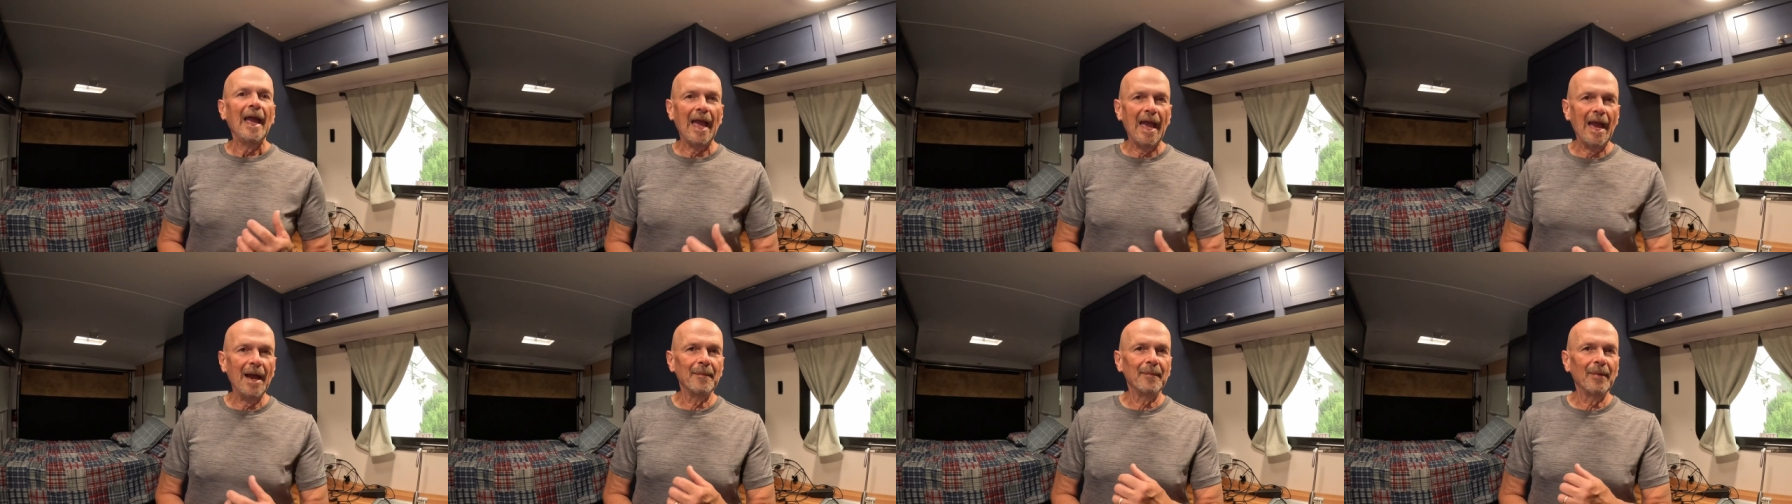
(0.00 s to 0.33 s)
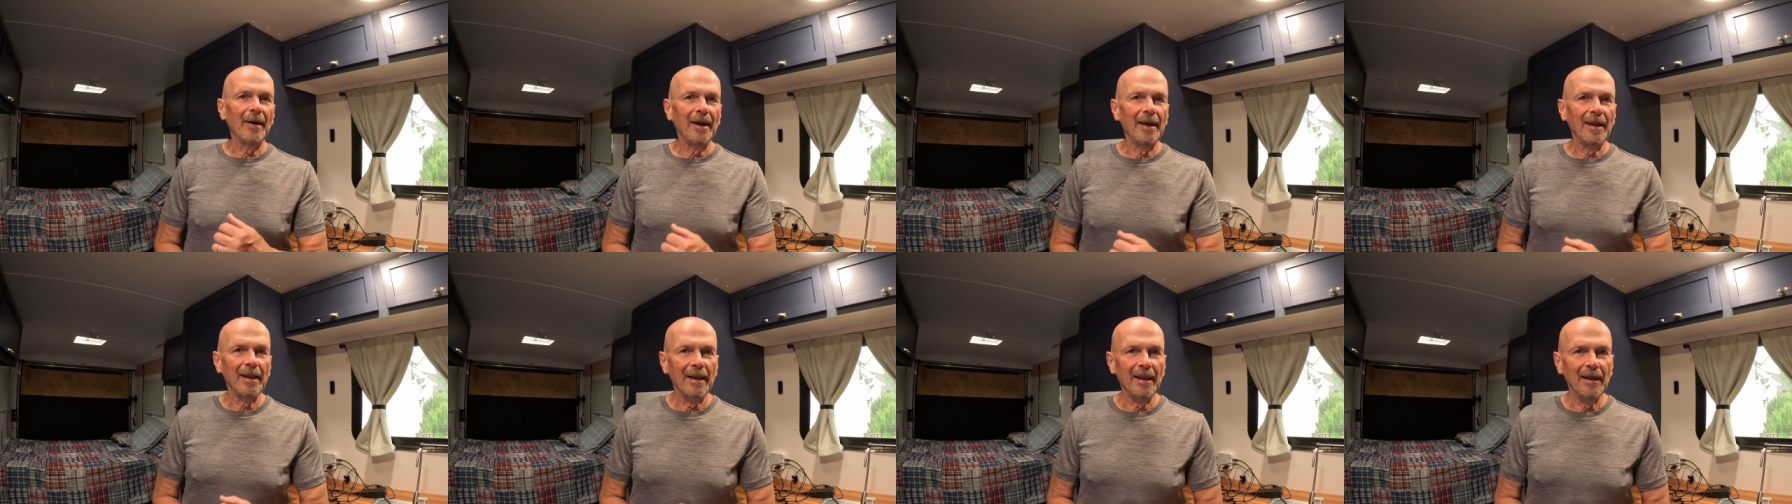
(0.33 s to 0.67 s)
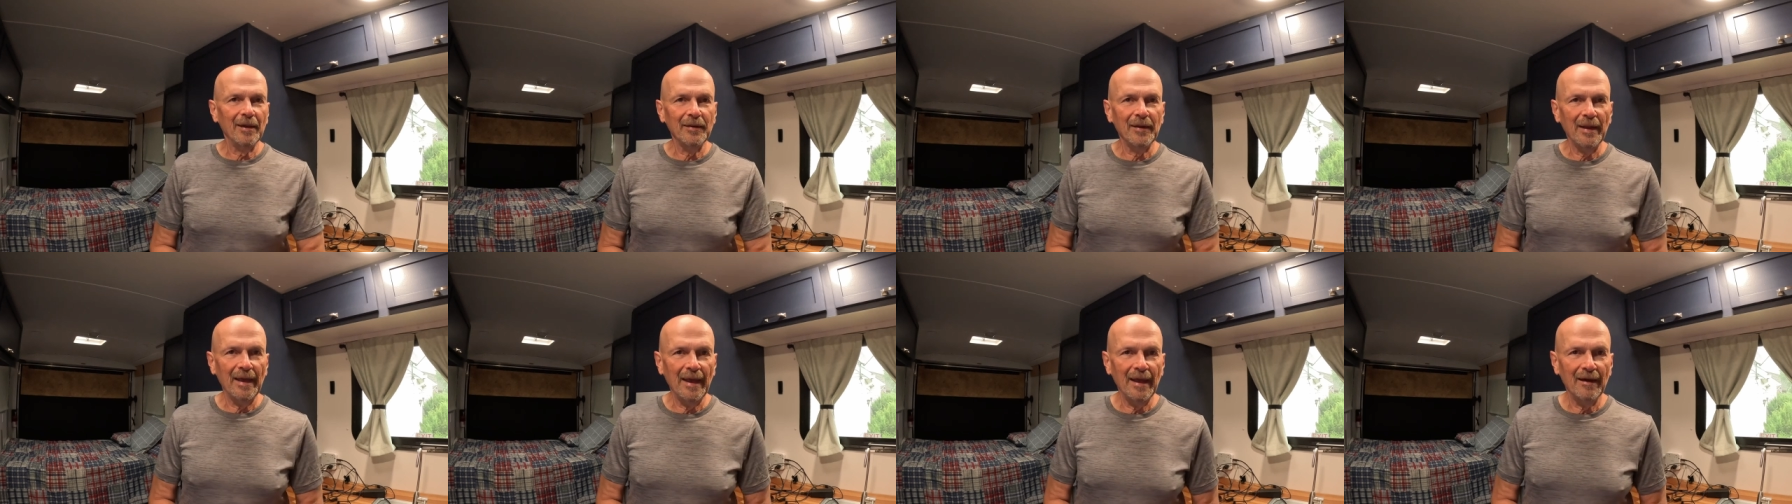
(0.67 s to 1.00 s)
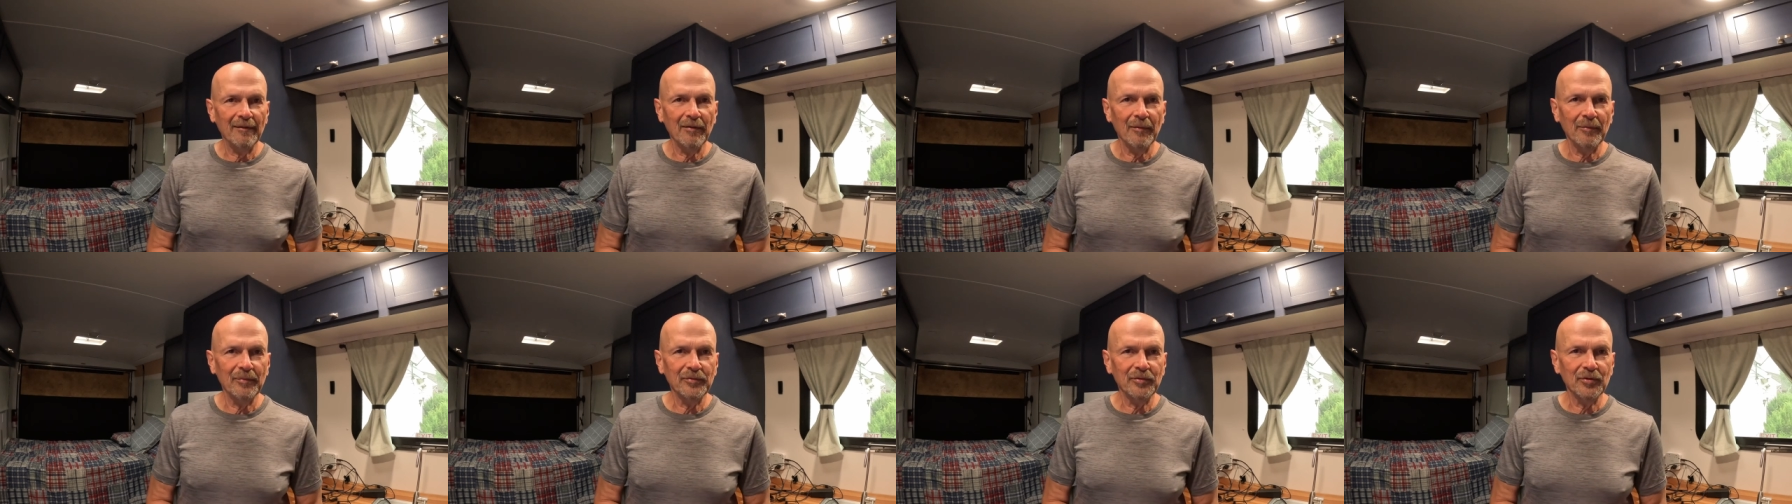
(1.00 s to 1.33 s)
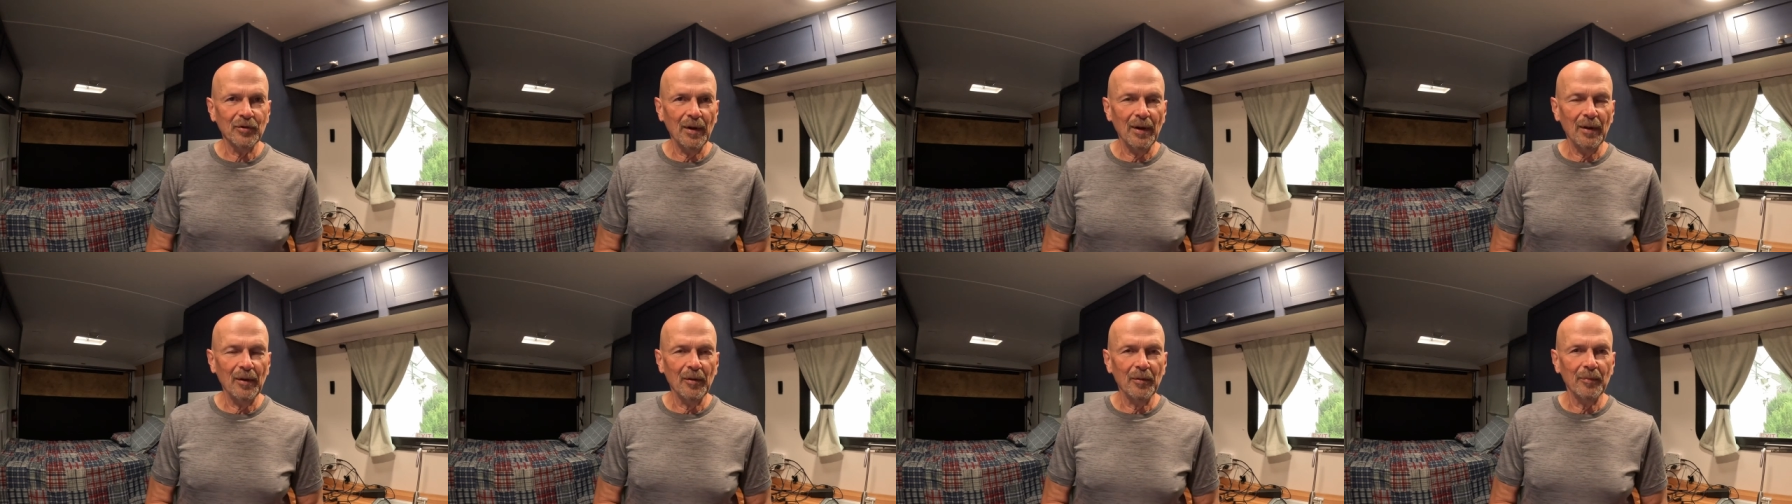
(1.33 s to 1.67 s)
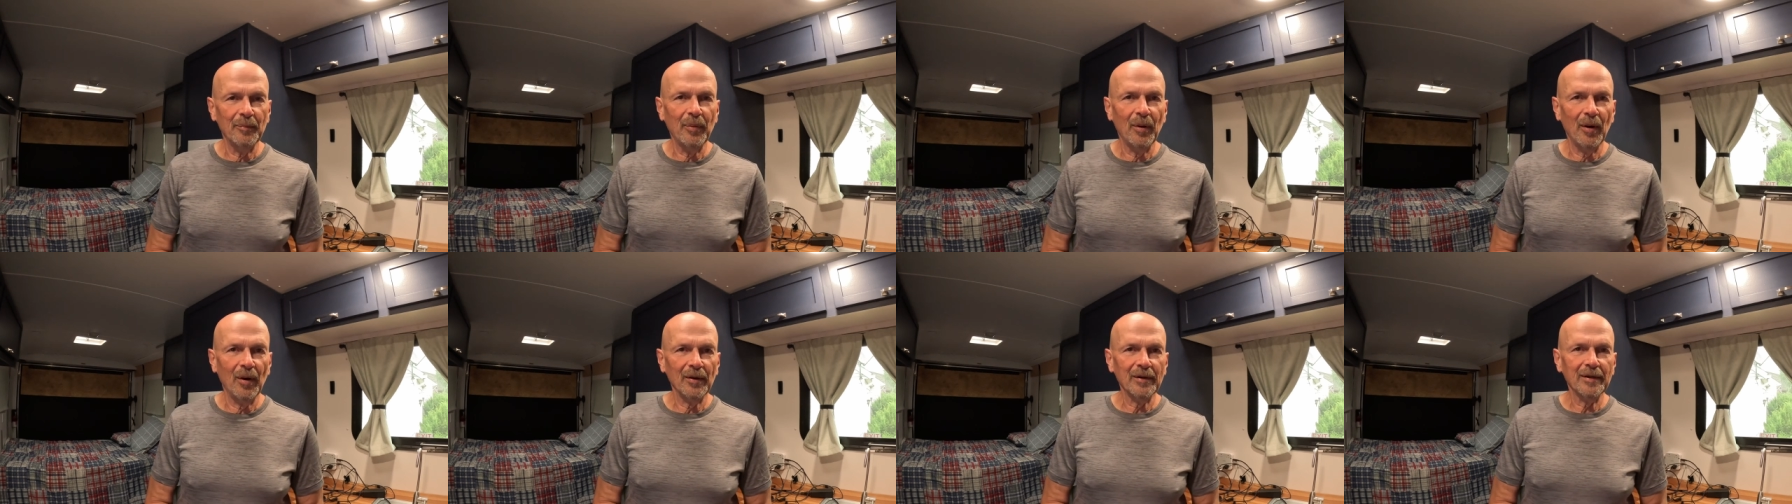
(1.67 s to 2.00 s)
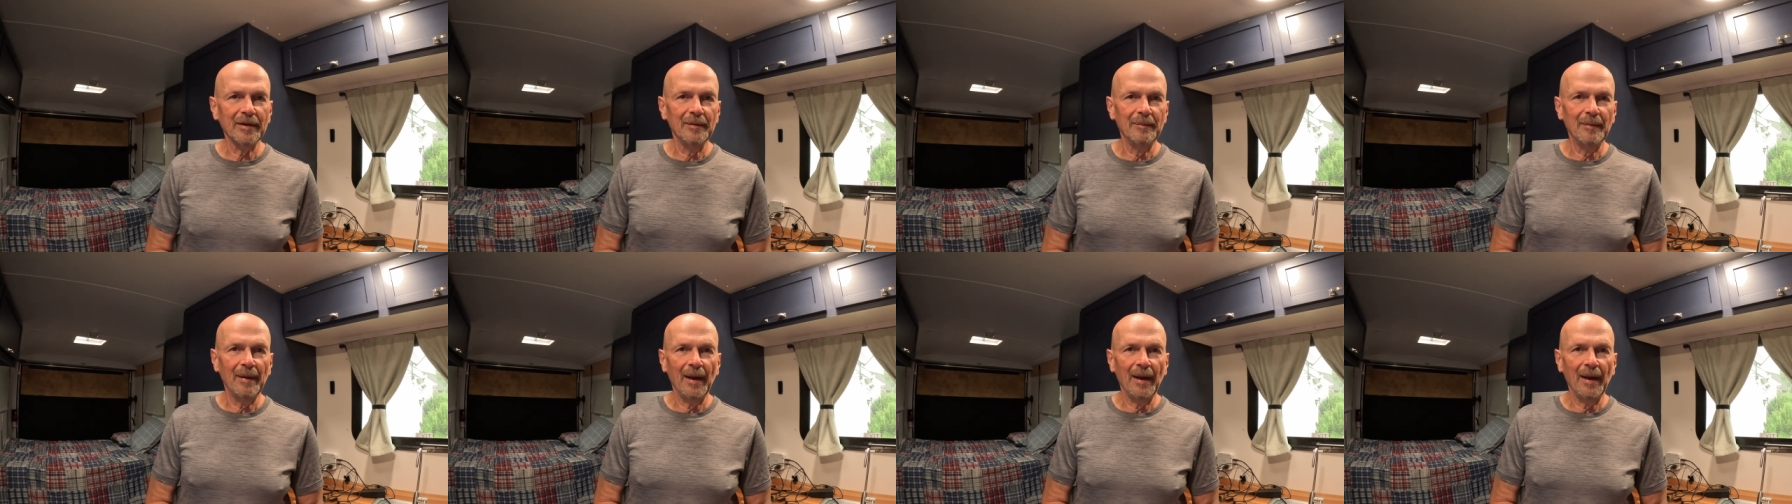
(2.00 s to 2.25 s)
am I allowed to have a trailer parked